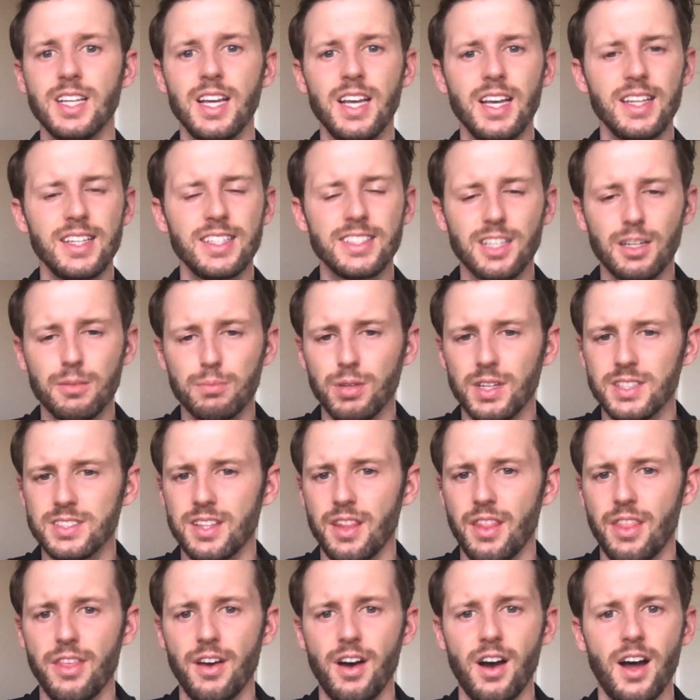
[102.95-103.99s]
these
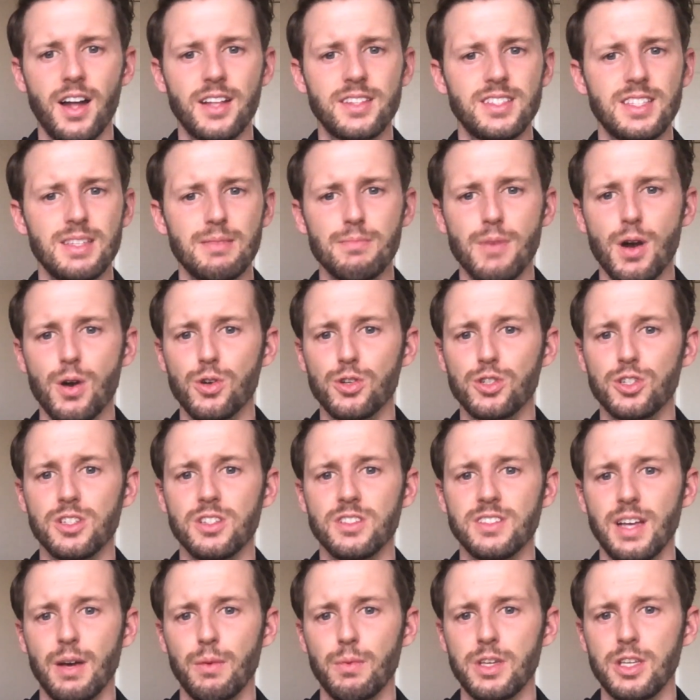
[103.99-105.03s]
unpleasant thoughts, emotions
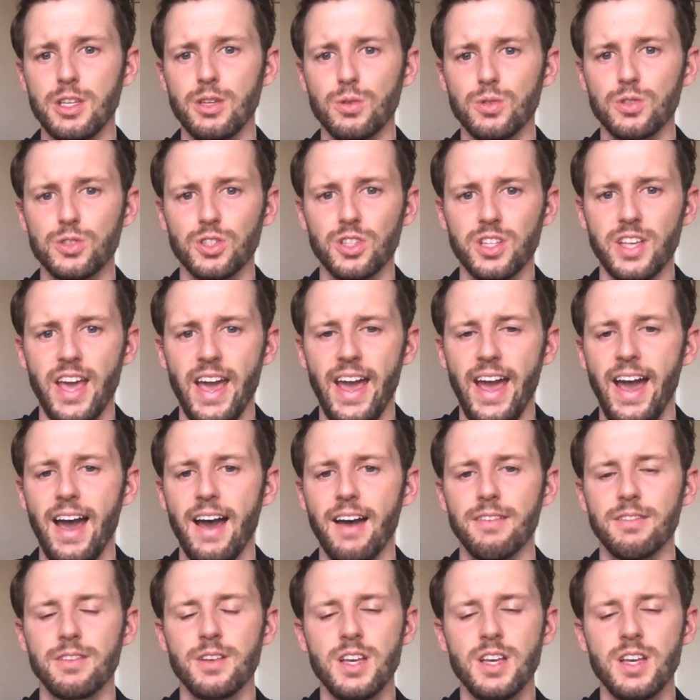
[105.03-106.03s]
that we usually have.